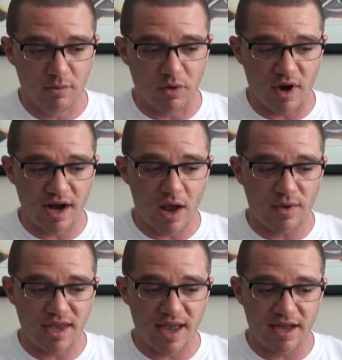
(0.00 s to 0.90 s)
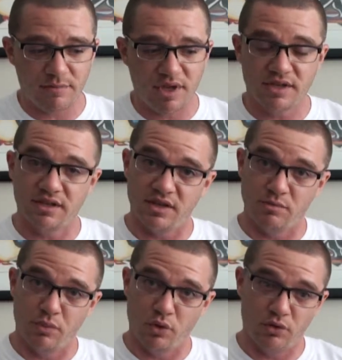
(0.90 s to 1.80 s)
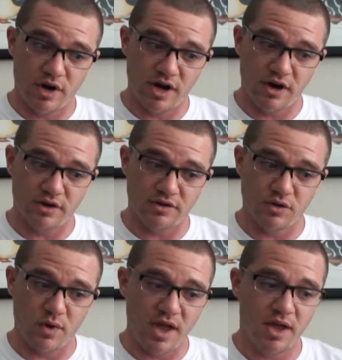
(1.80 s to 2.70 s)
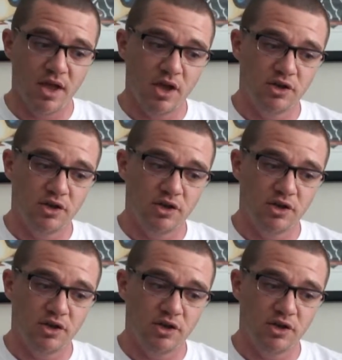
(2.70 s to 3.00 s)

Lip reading: But right now we can't because this bolt right here is in the way.